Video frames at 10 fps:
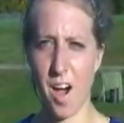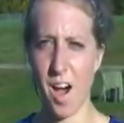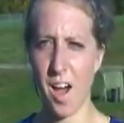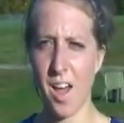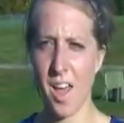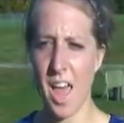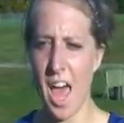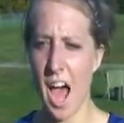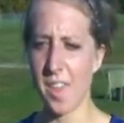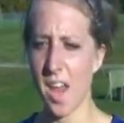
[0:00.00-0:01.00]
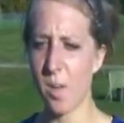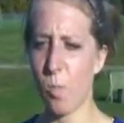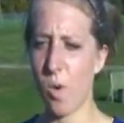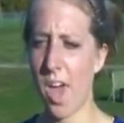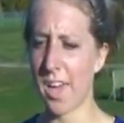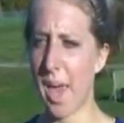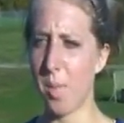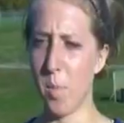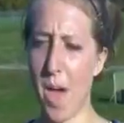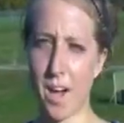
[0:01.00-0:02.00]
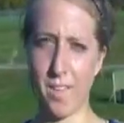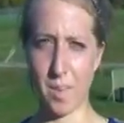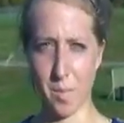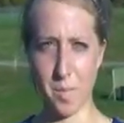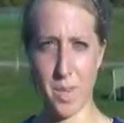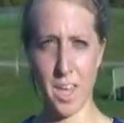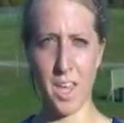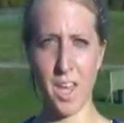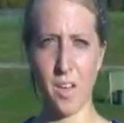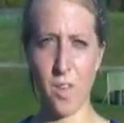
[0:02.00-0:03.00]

Uh, and then it came to a pack of like me,